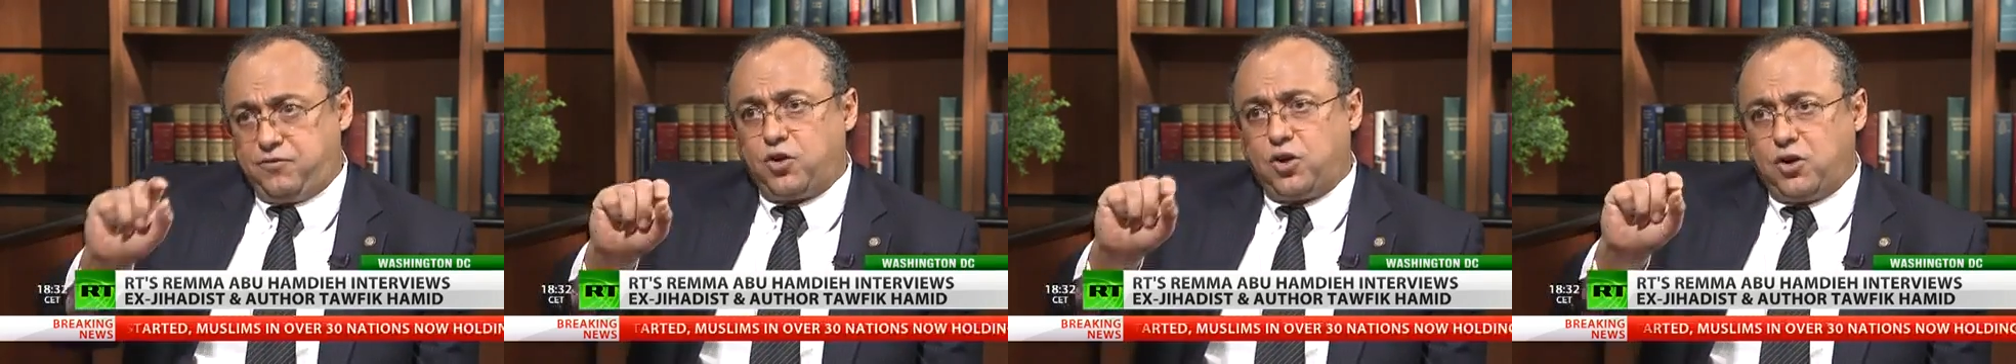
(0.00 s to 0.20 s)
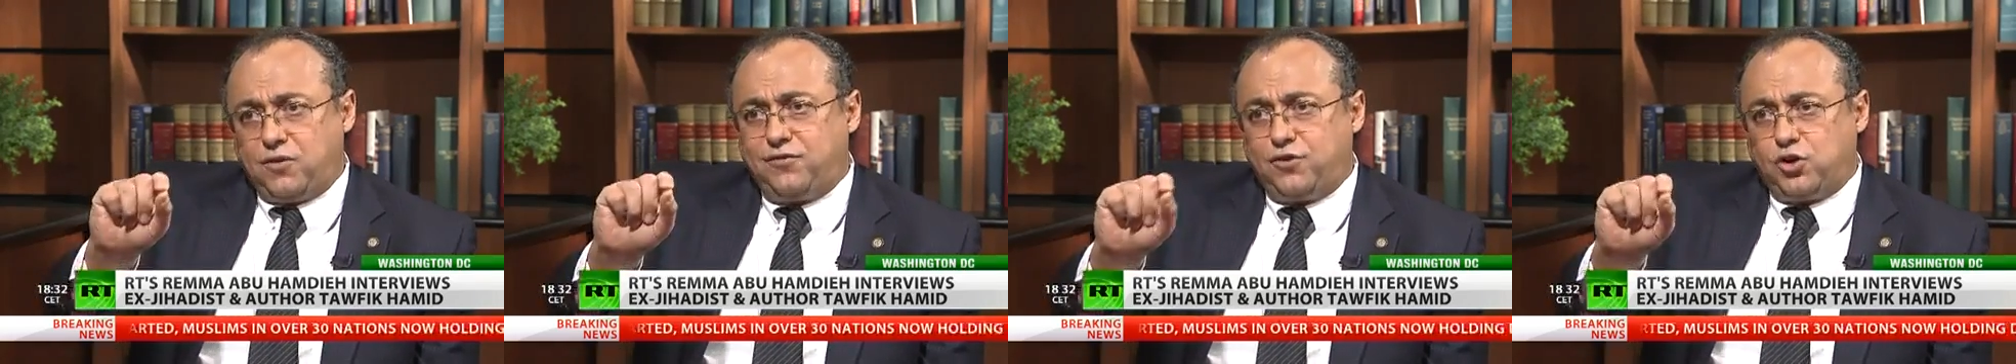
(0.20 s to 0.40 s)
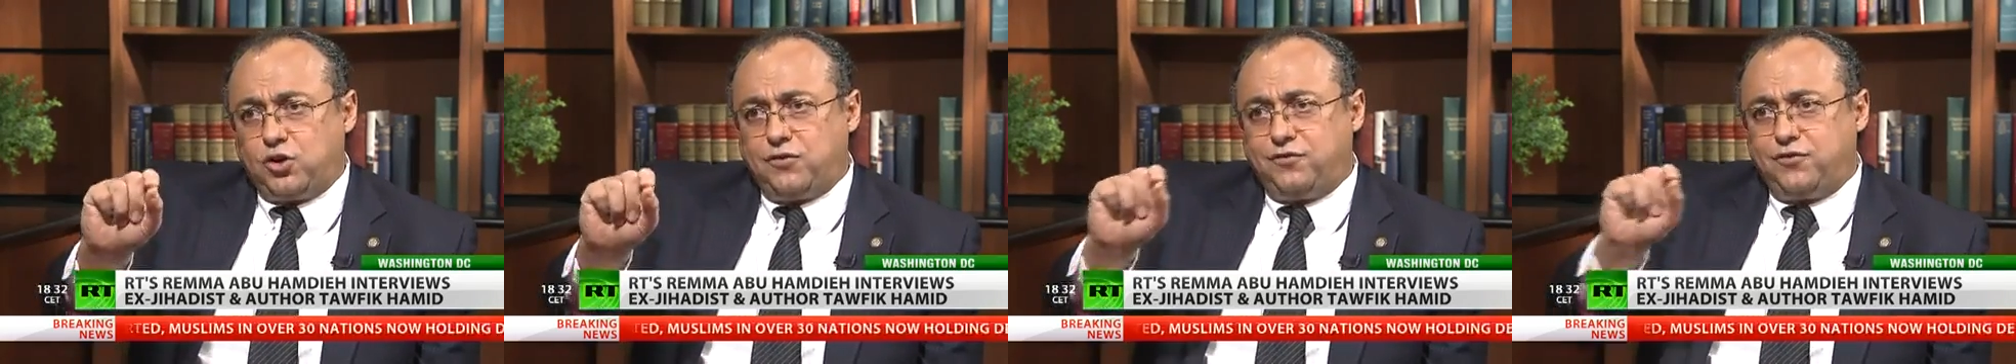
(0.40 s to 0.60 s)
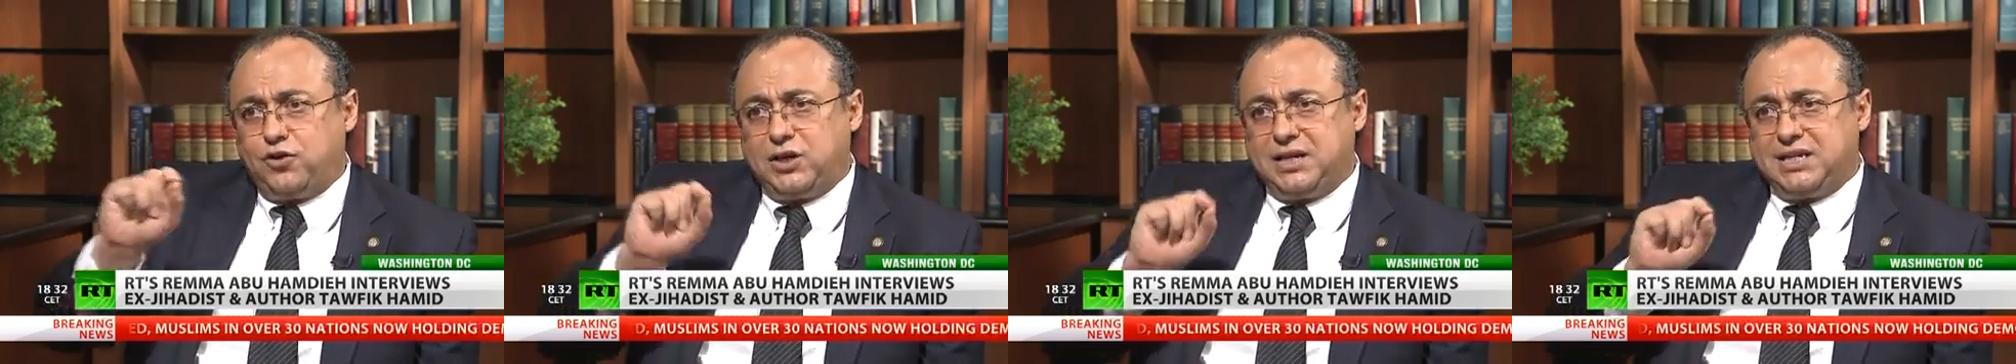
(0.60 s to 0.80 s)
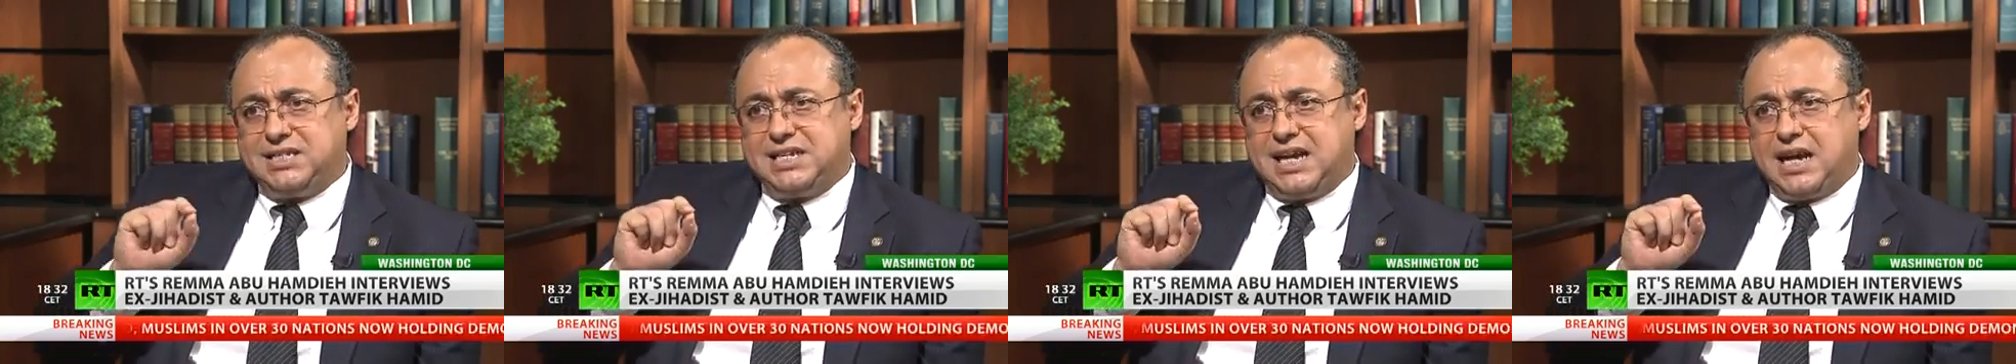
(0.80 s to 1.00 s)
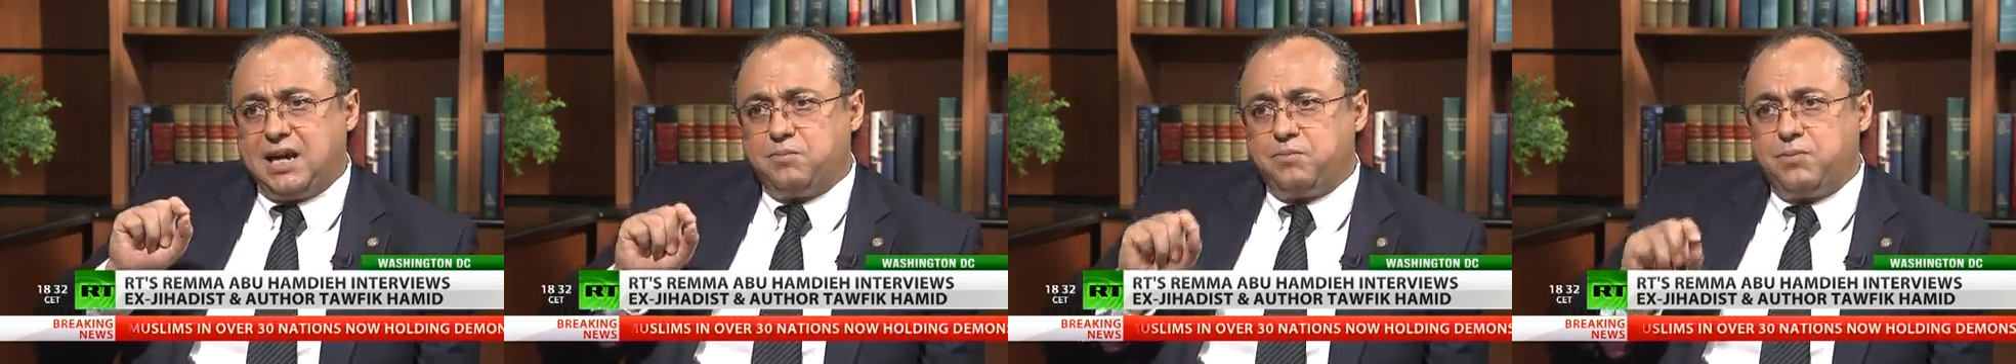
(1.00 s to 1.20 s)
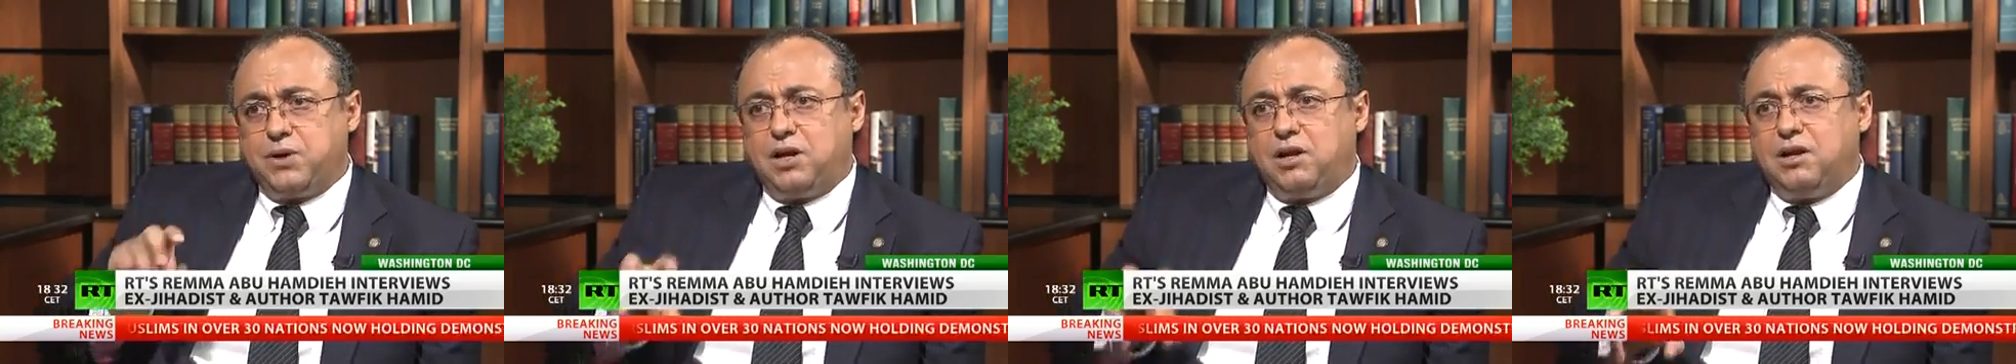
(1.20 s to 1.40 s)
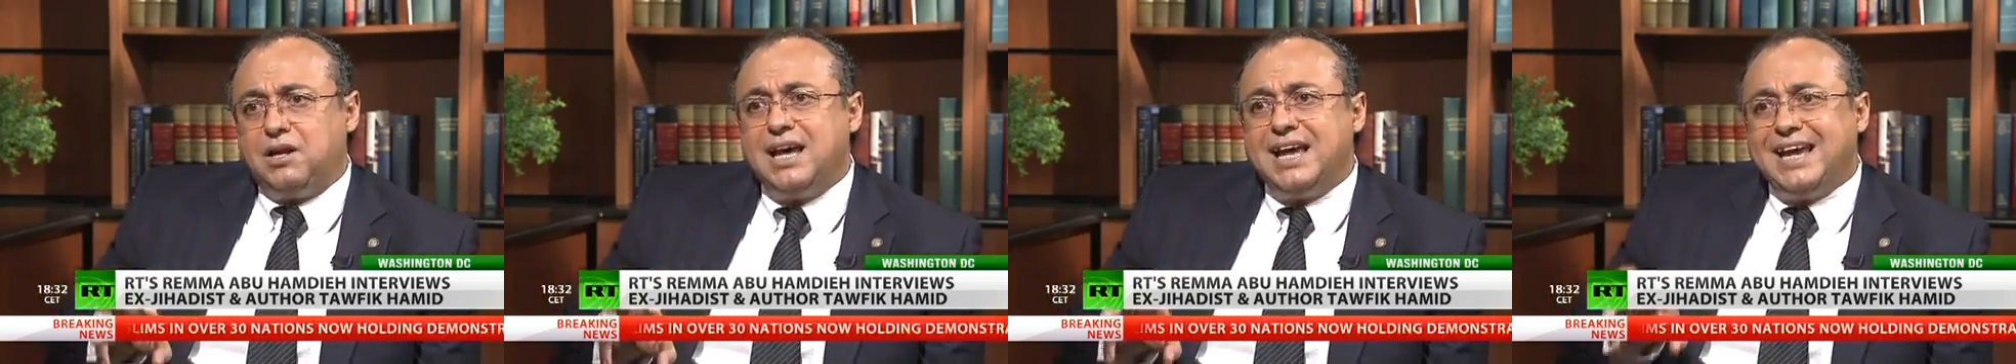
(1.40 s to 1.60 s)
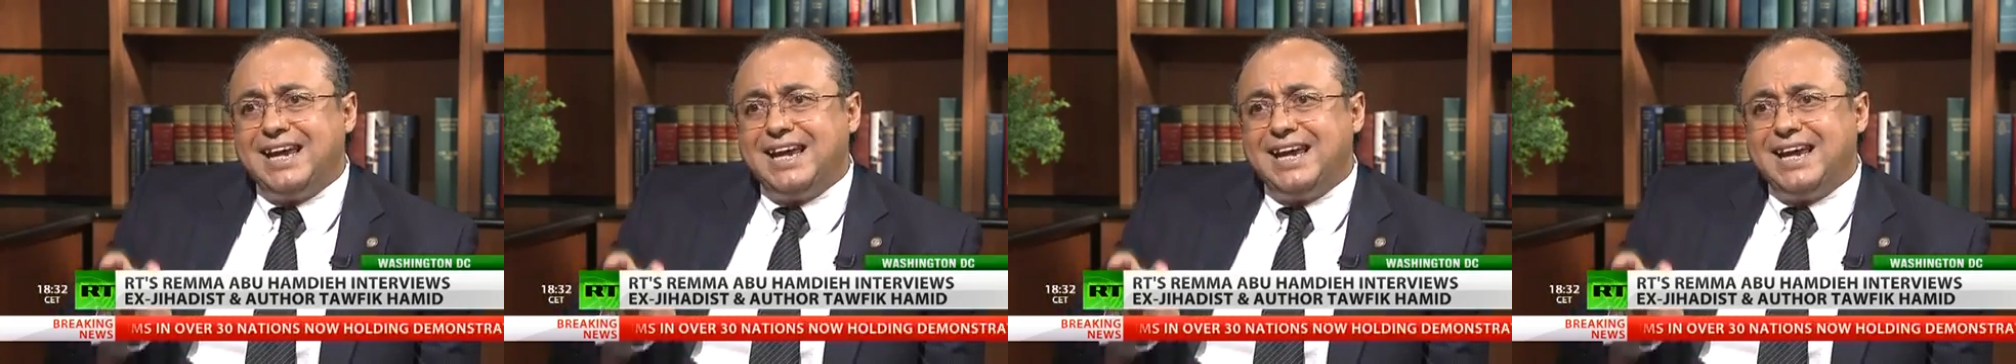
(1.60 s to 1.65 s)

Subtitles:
for example.